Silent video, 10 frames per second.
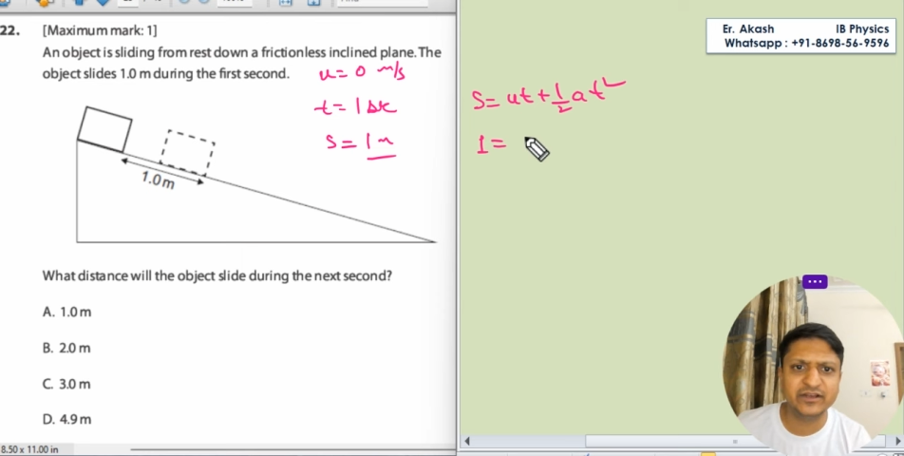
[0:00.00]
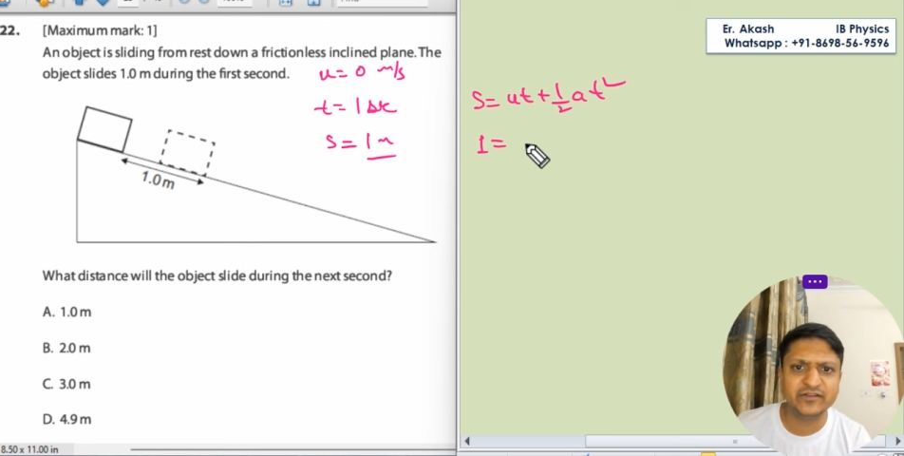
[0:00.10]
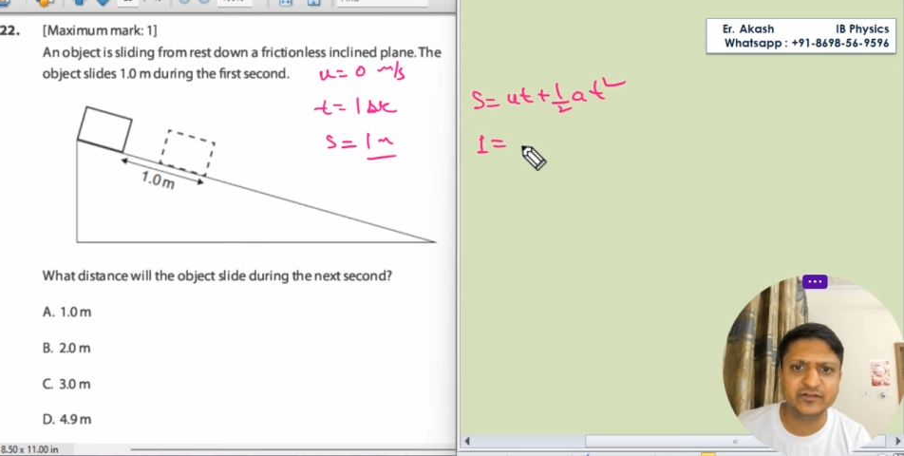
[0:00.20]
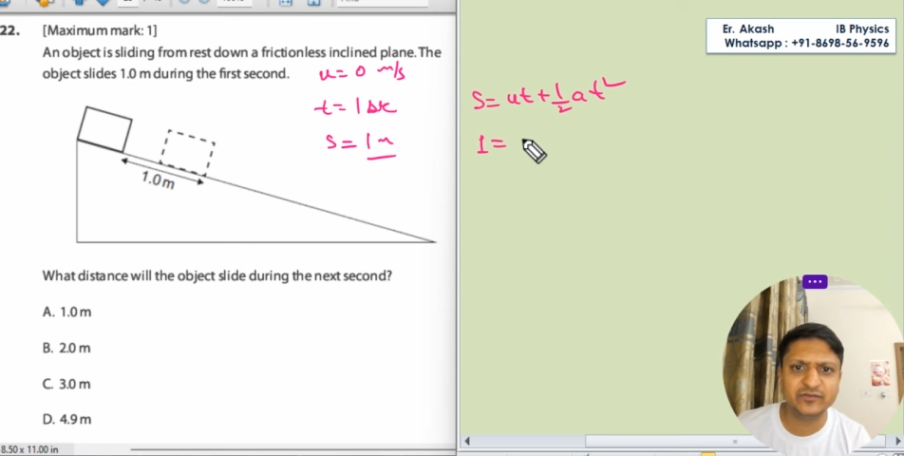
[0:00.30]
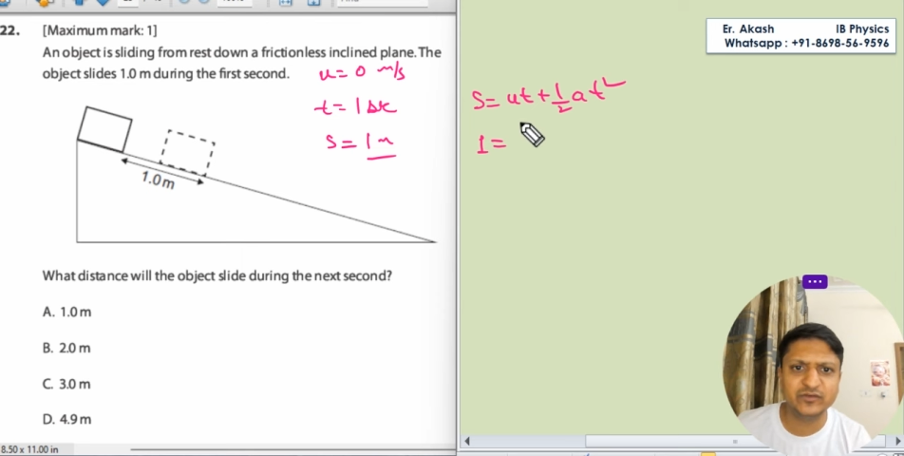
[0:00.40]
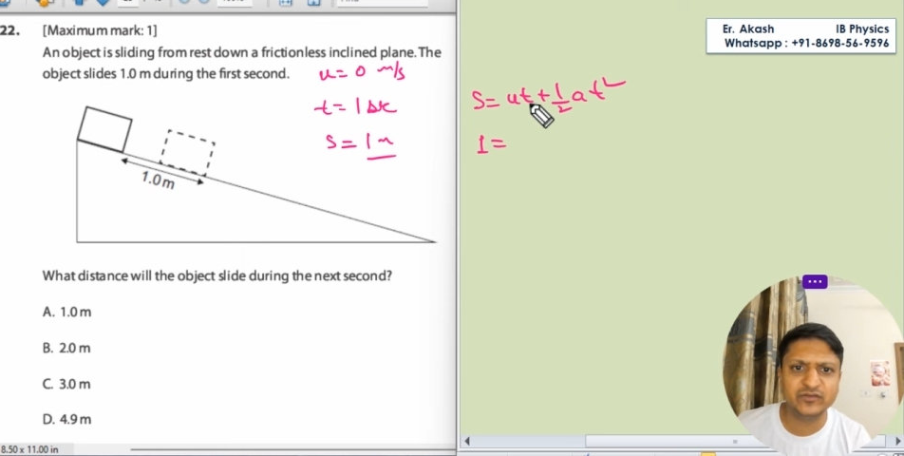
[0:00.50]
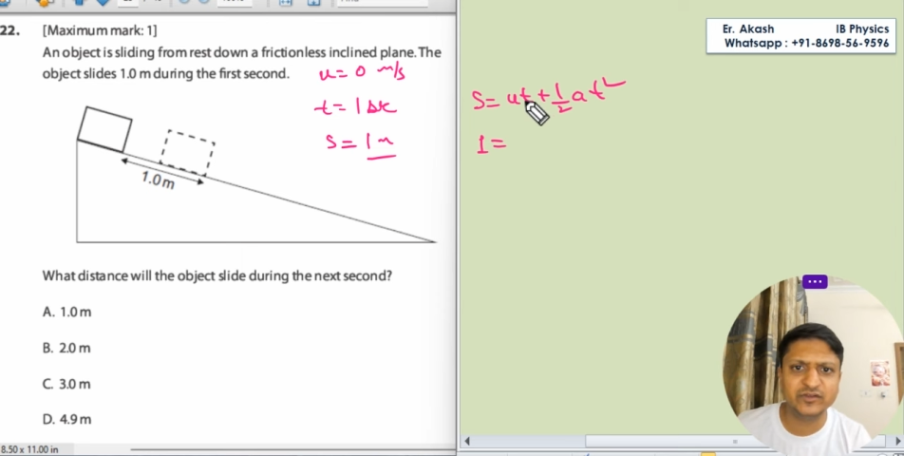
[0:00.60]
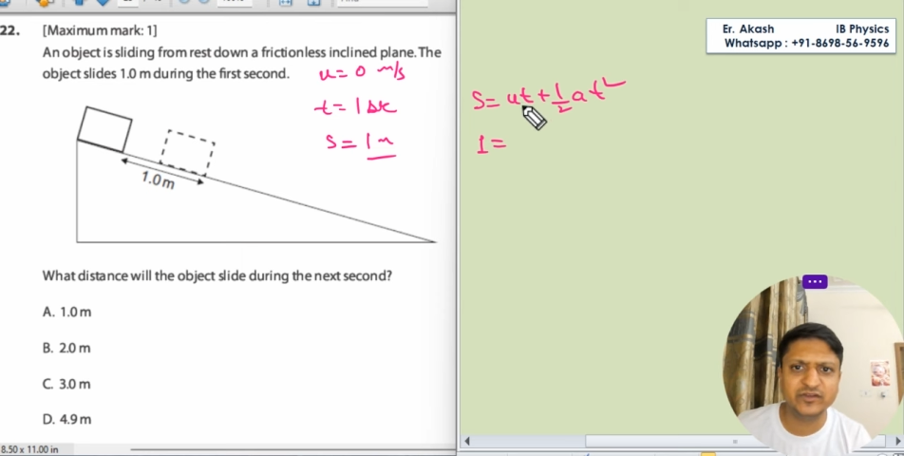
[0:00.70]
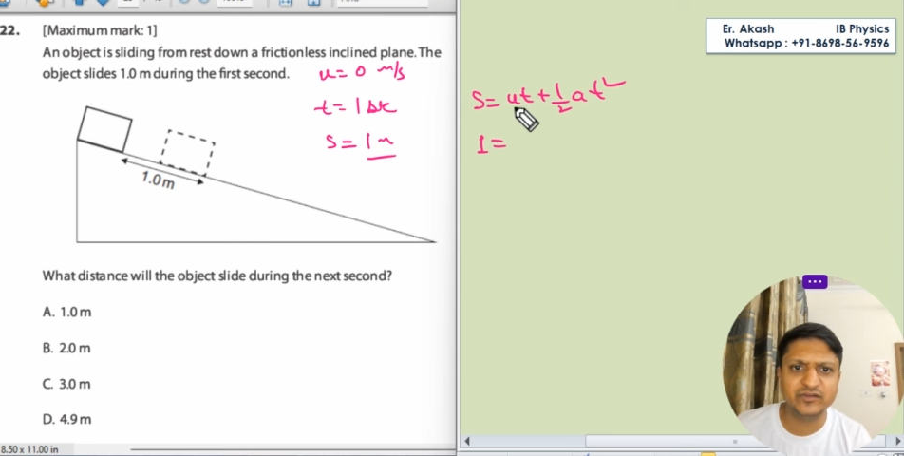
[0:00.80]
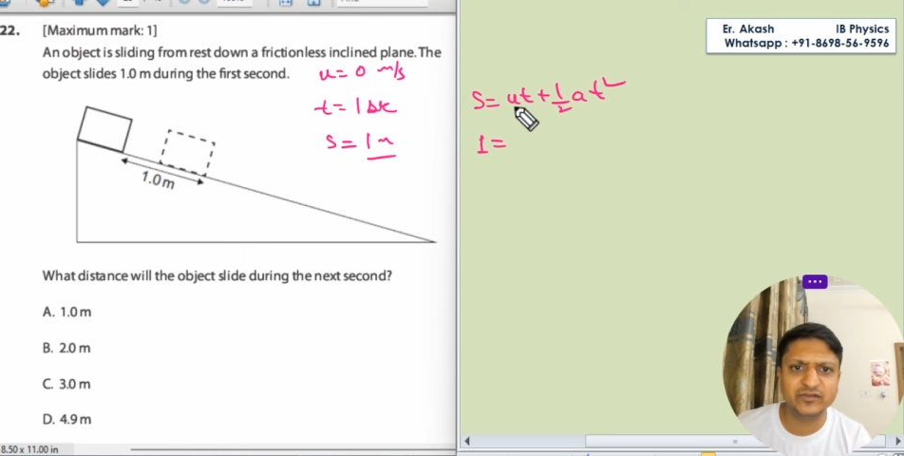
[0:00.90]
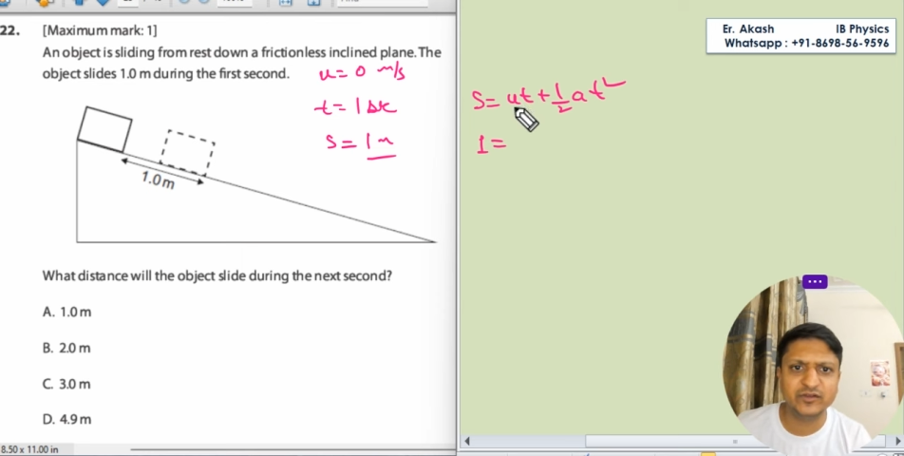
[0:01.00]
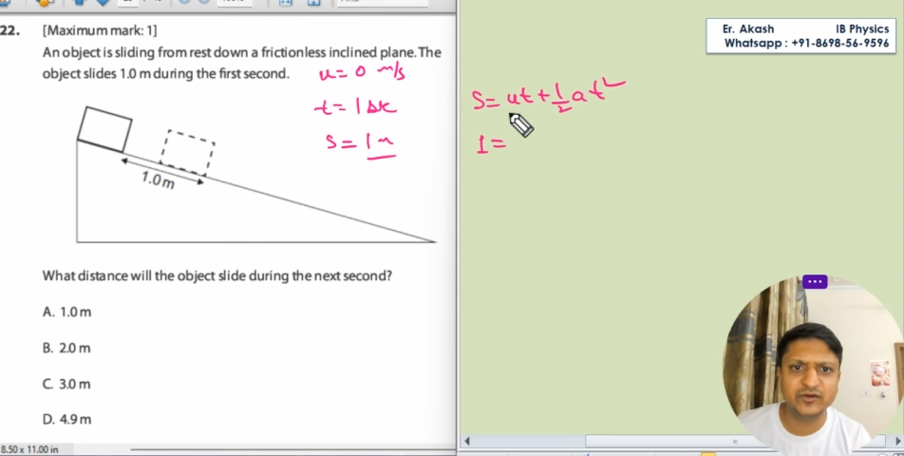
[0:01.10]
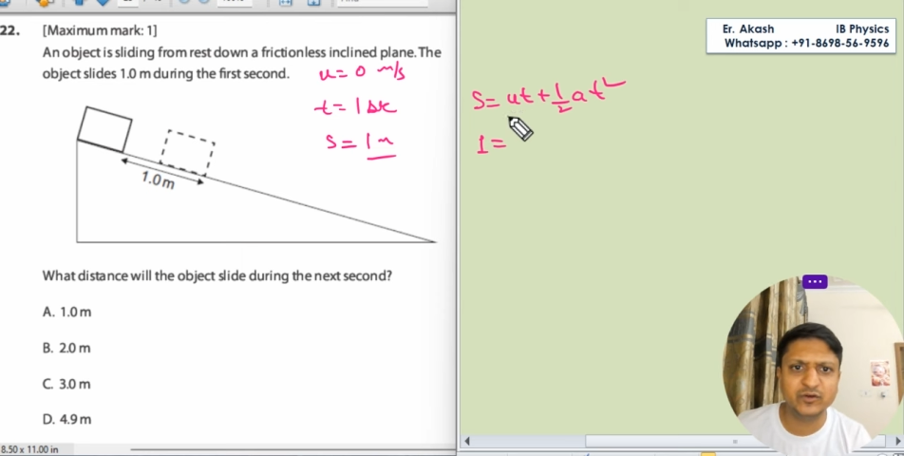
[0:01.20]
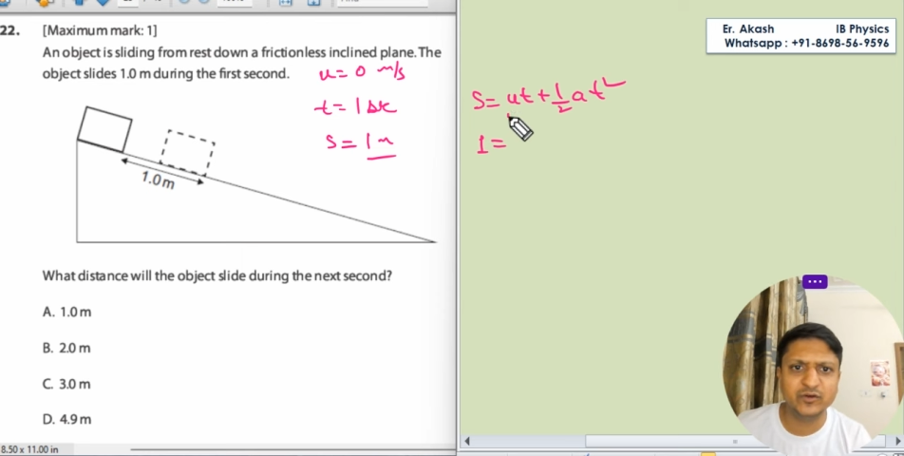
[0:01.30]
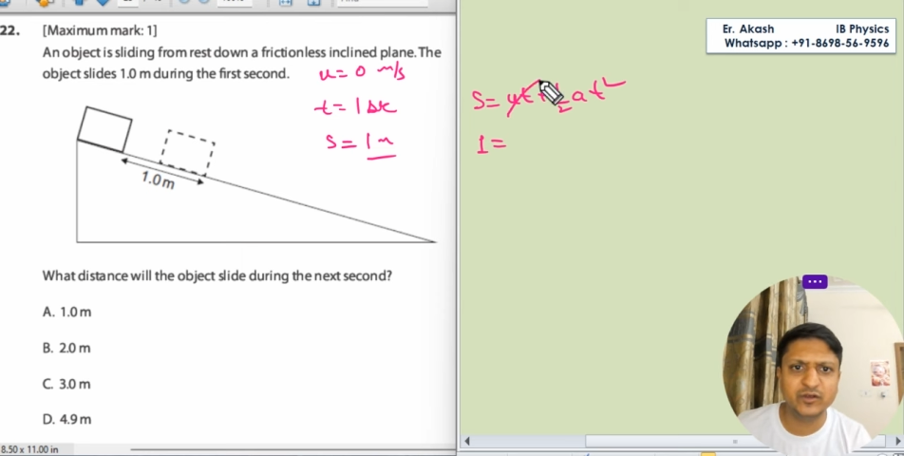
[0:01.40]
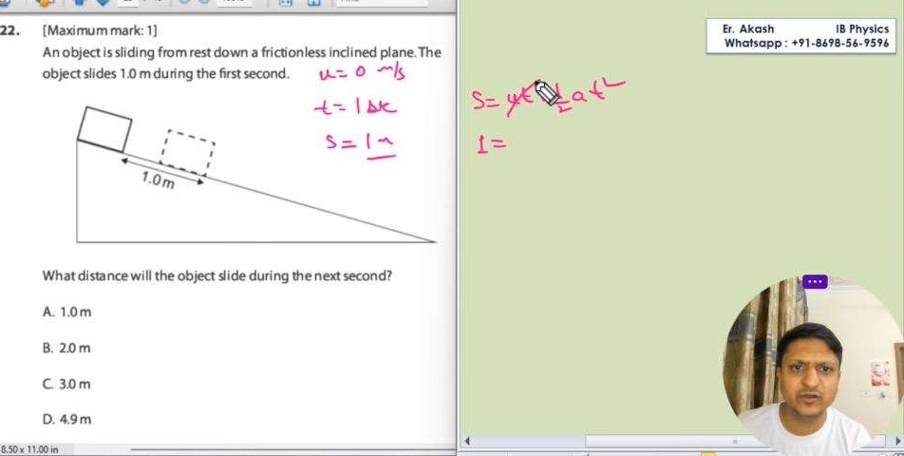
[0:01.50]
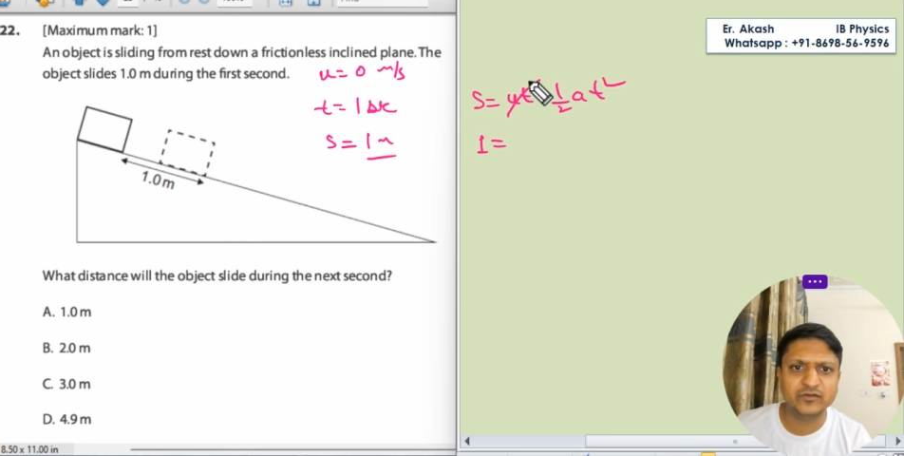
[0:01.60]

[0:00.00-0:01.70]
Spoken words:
initial velocity is 0,